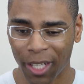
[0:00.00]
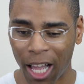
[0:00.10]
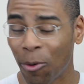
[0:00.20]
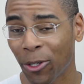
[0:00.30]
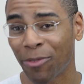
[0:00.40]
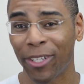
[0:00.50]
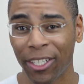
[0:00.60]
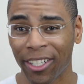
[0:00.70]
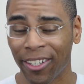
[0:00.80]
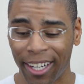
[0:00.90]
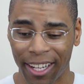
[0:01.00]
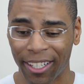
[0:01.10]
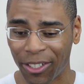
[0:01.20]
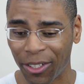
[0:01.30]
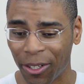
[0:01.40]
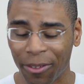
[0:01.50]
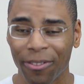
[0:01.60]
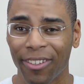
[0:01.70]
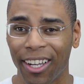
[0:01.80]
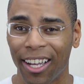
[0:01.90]
I'll pause the video here, and I'll let you know
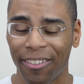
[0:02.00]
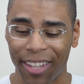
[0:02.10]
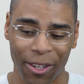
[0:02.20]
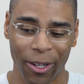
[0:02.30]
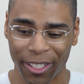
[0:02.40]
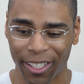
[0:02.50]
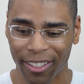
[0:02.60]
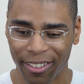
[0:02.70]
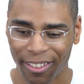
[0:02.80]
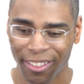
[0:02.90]
how long it took.